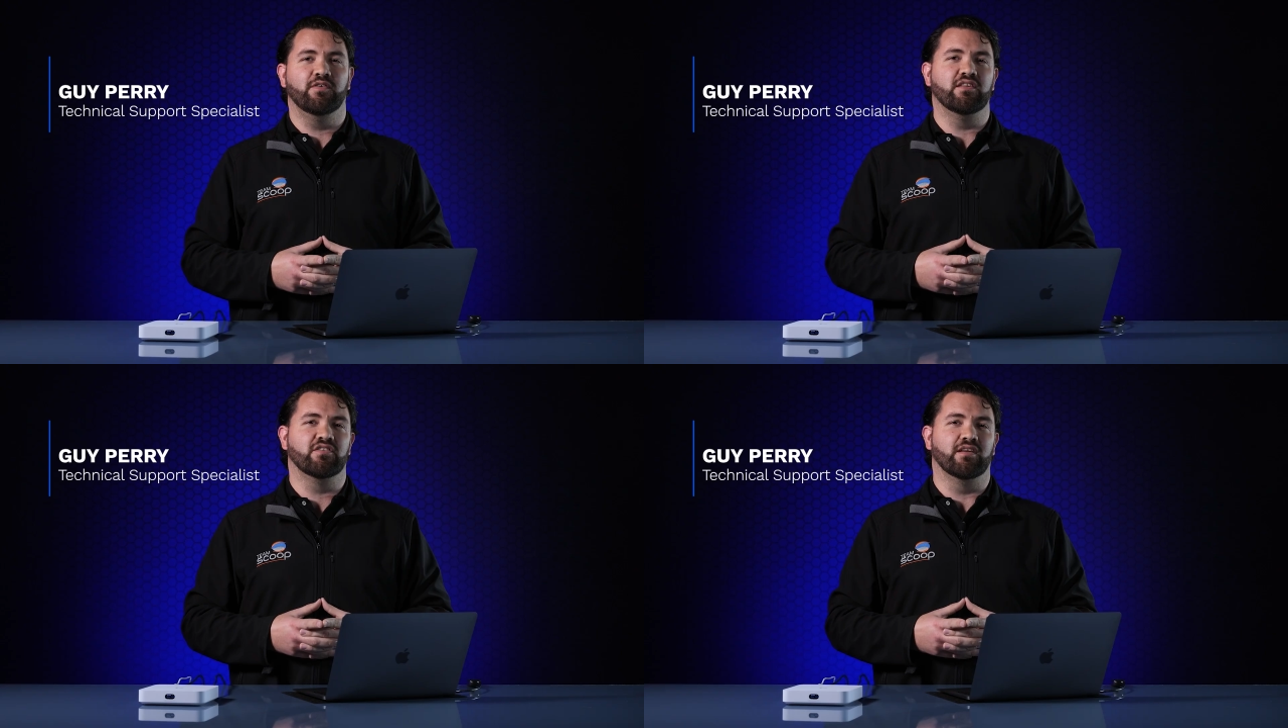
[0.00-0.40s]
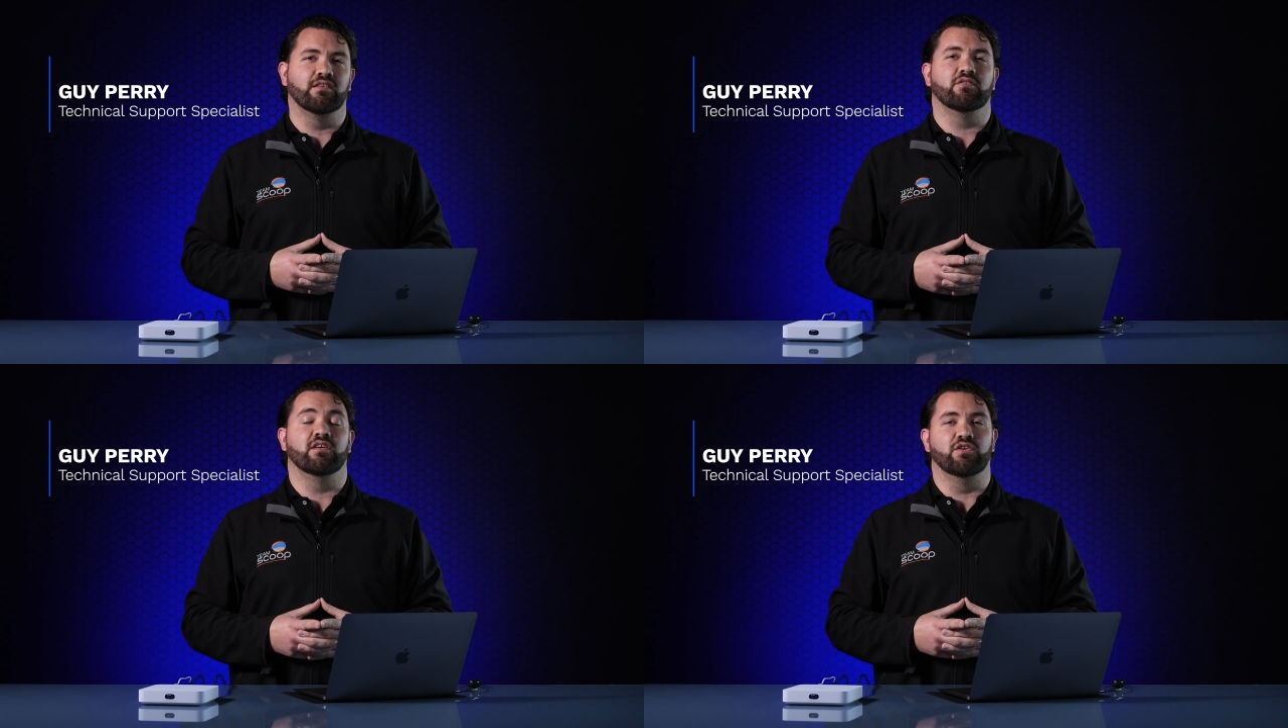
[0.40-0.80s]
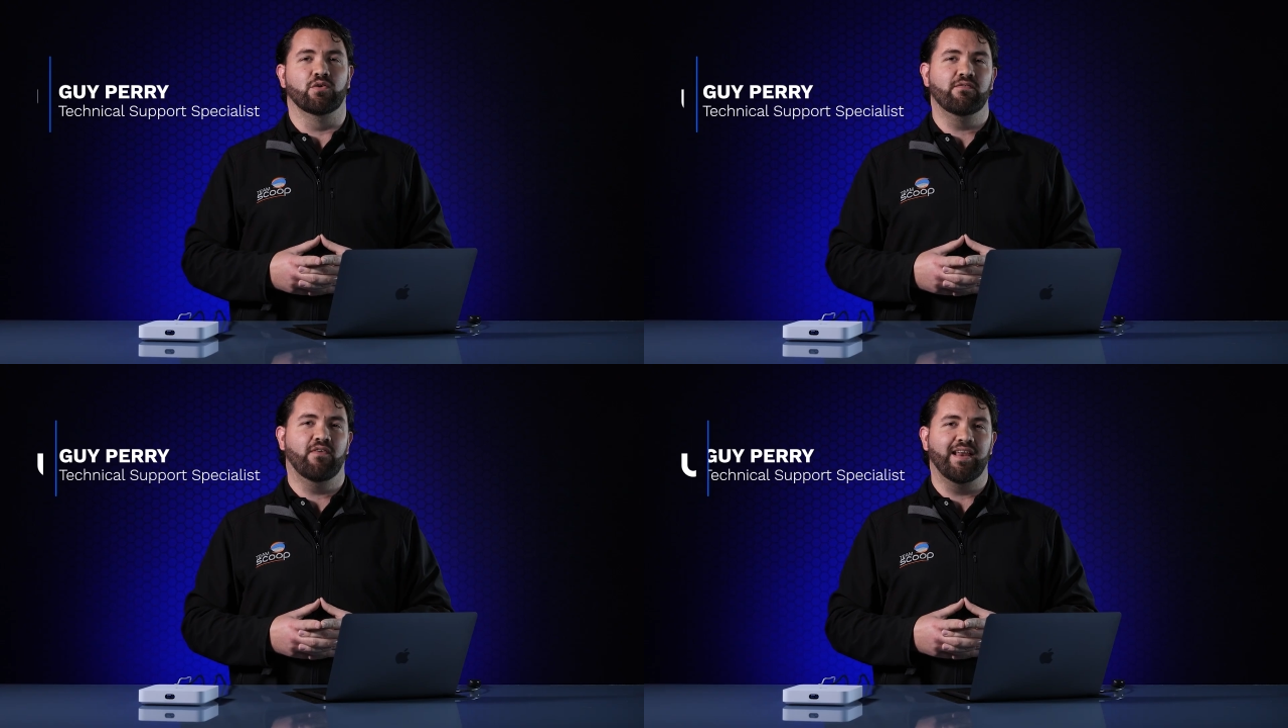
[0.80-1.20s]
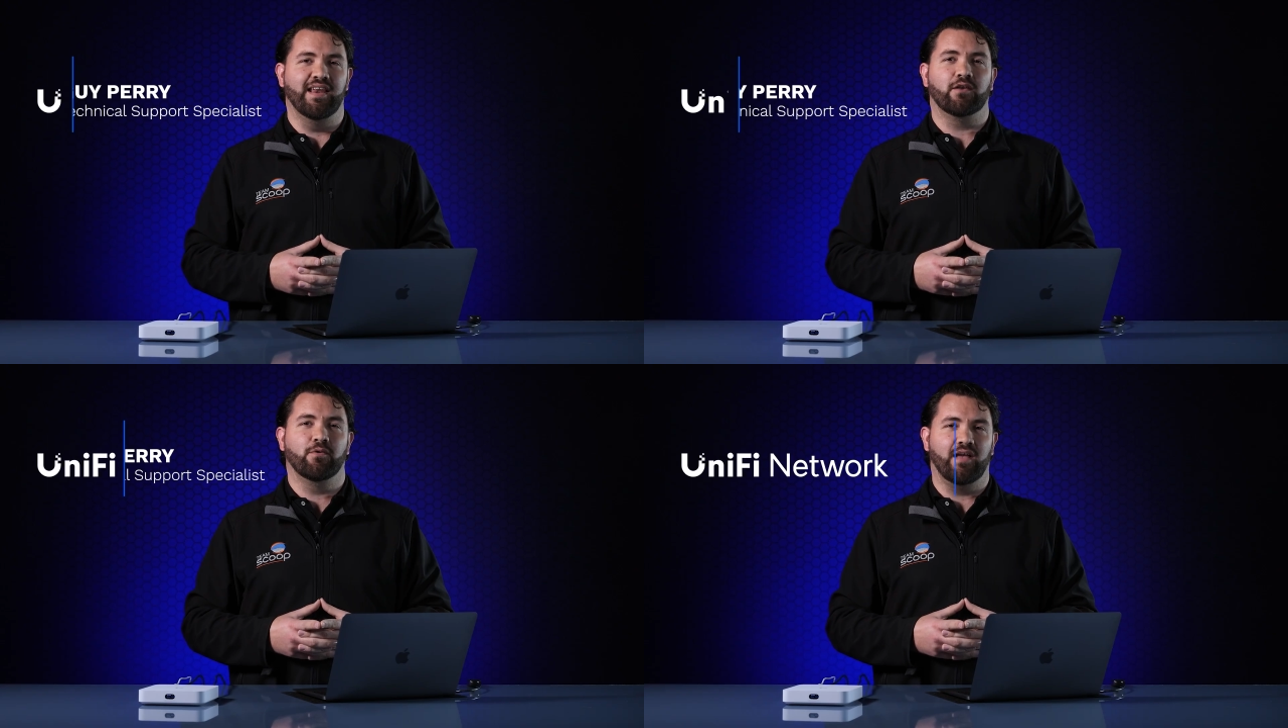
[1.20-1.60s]
feature into the UniFi
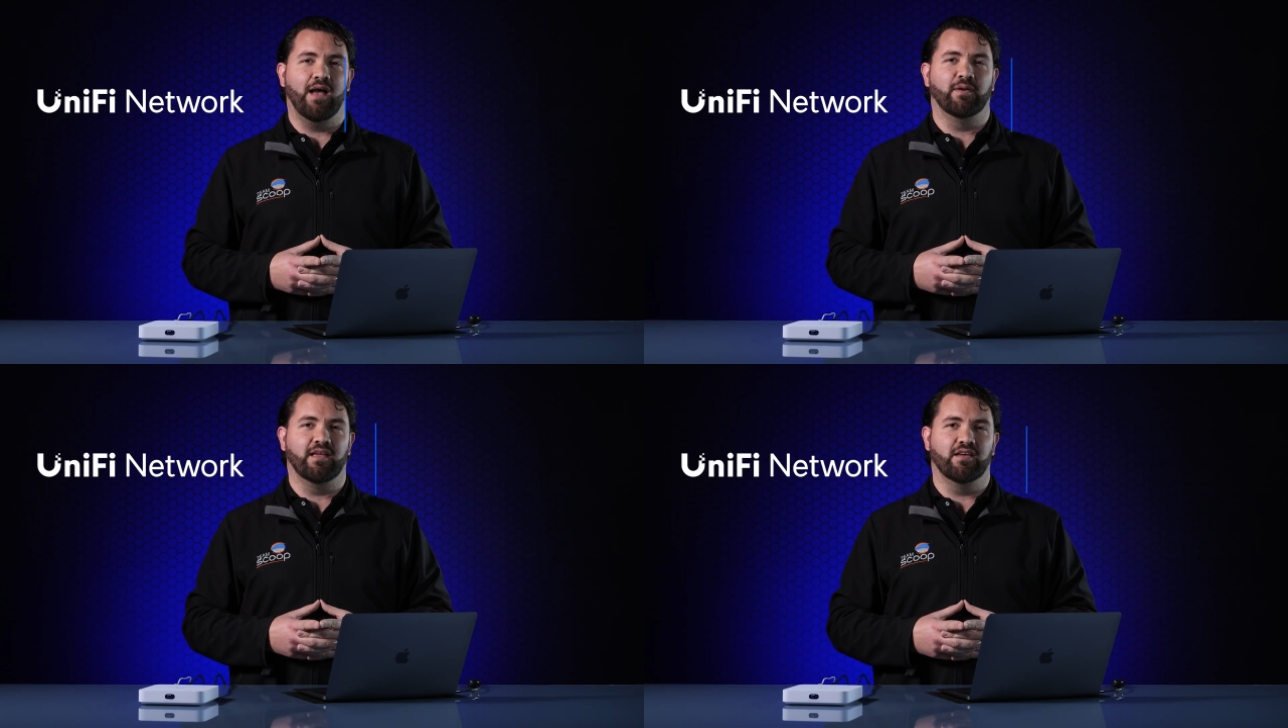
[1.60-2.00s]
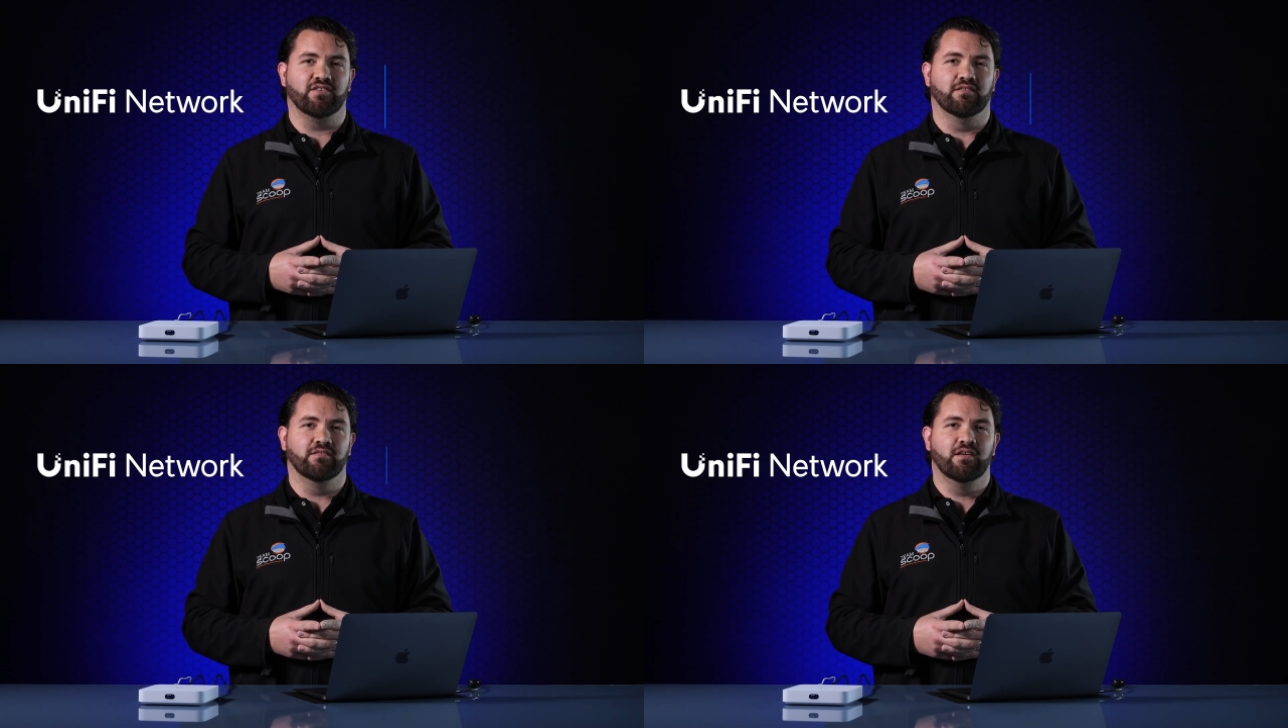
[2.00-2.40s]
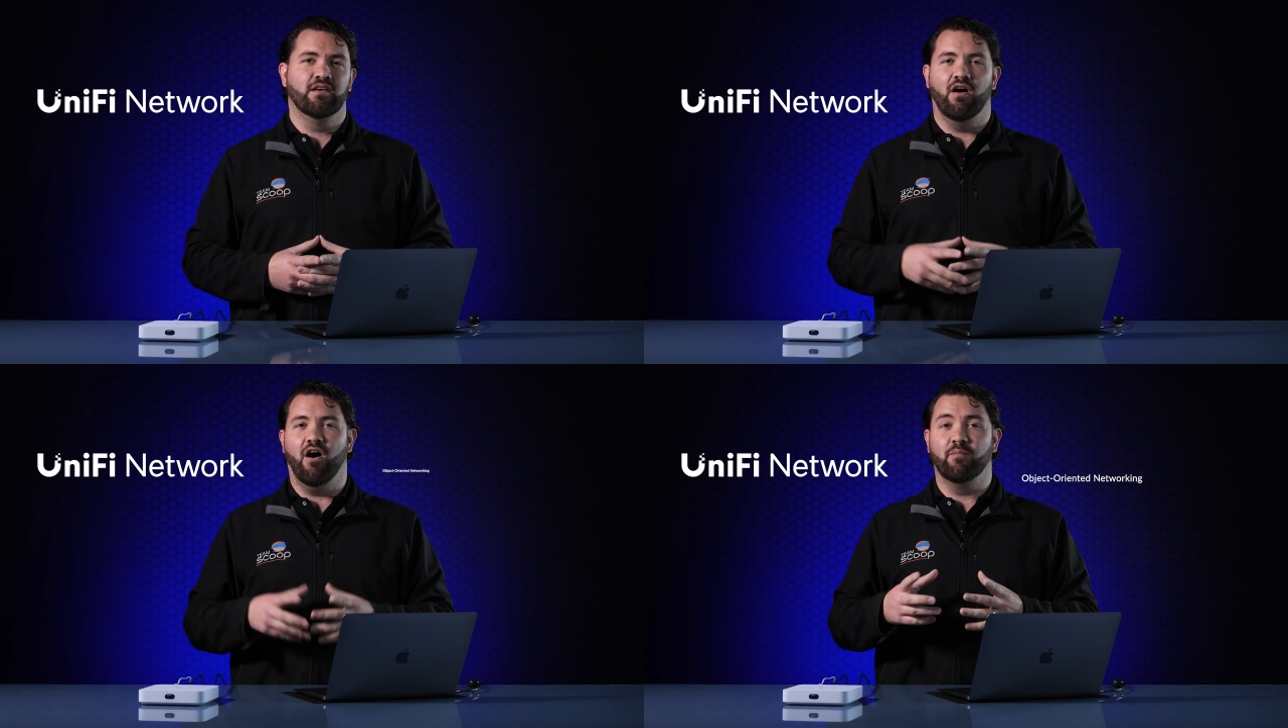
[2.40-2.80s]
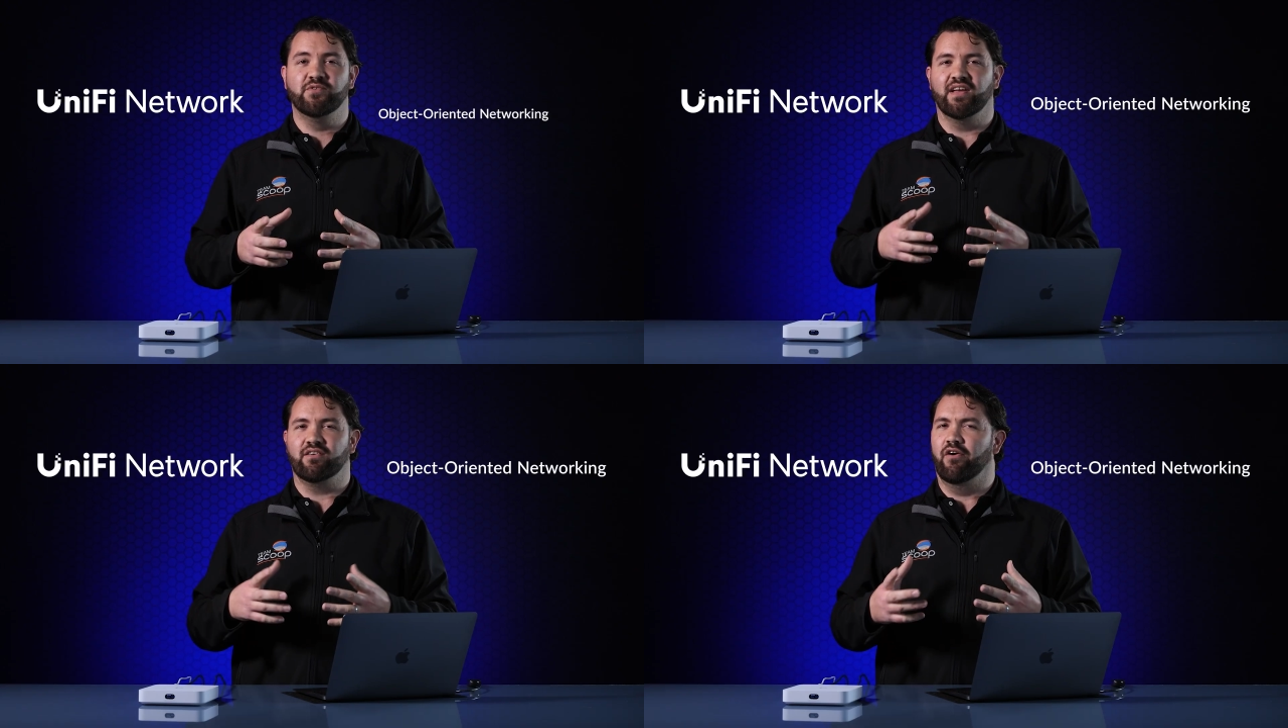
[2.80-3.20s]
Network application,
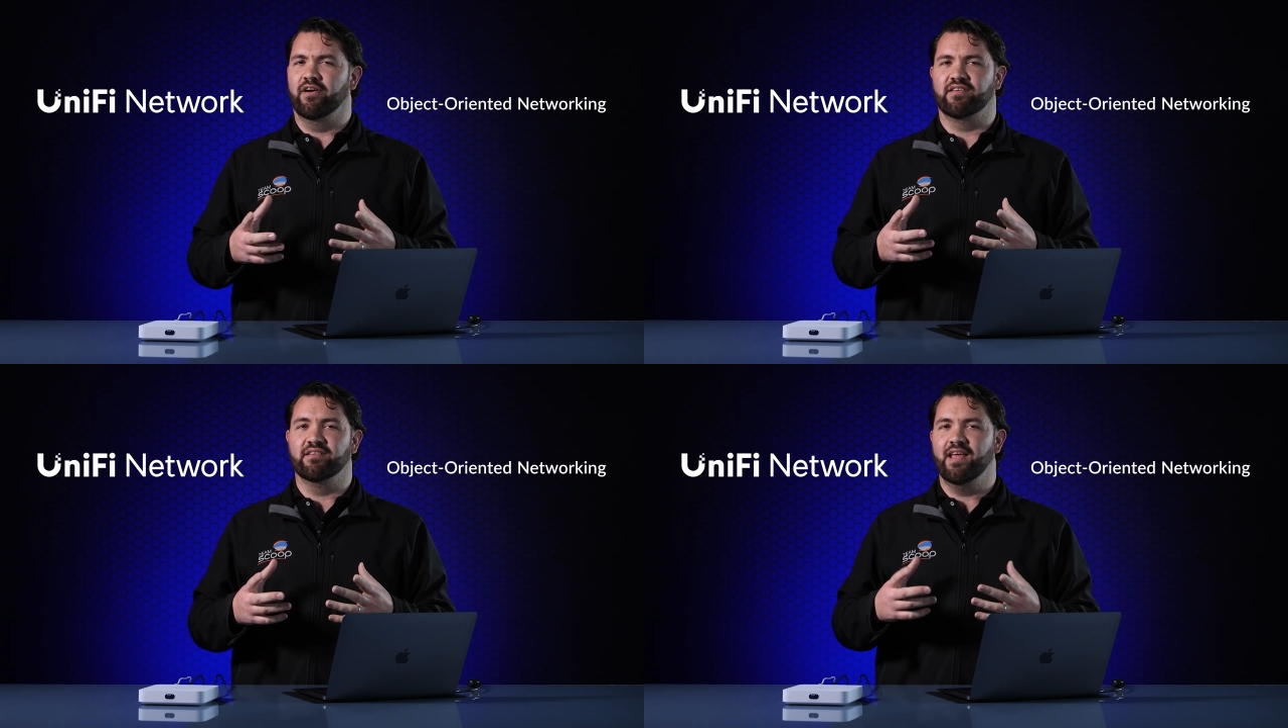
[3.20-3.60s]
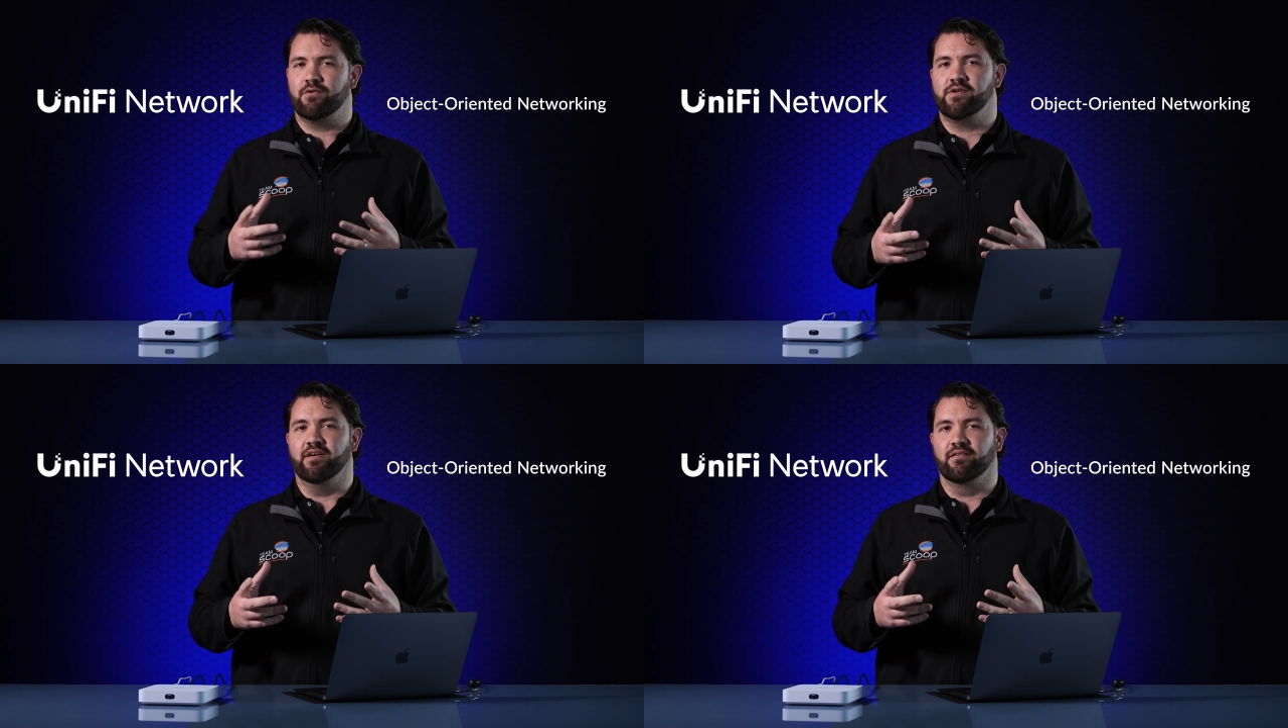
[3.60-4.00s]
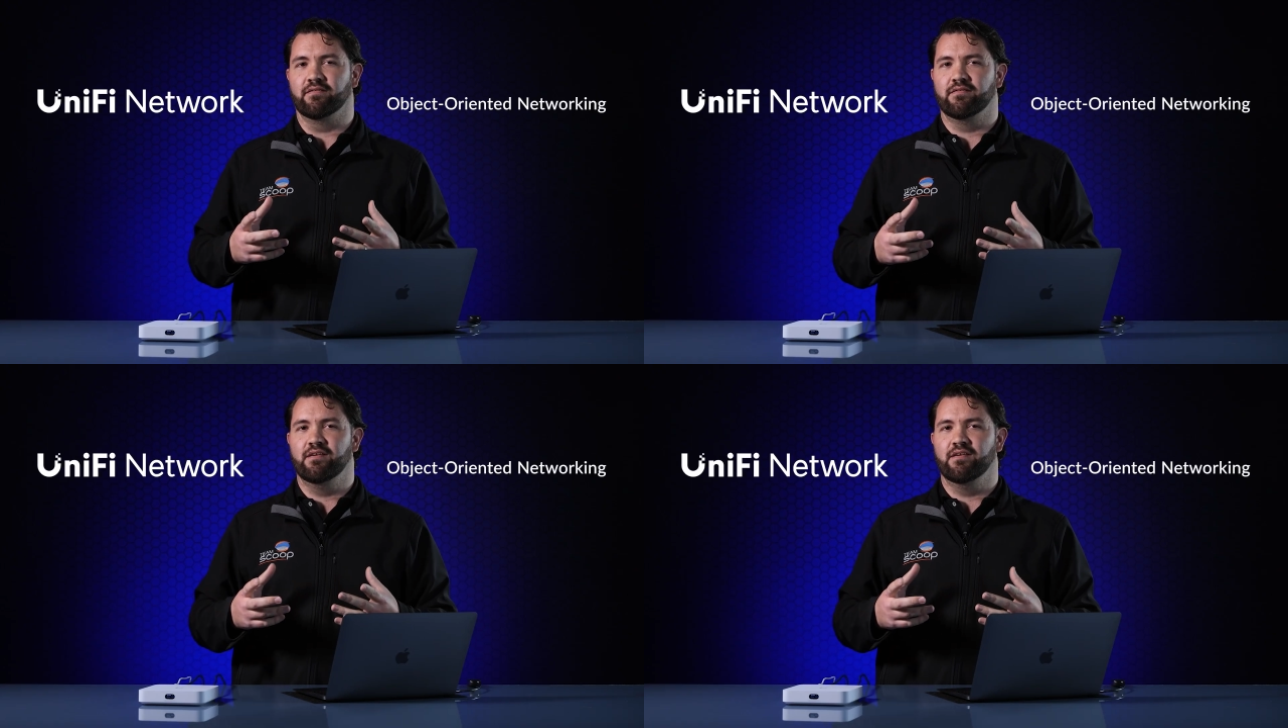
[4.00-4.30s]
object-oriented networking.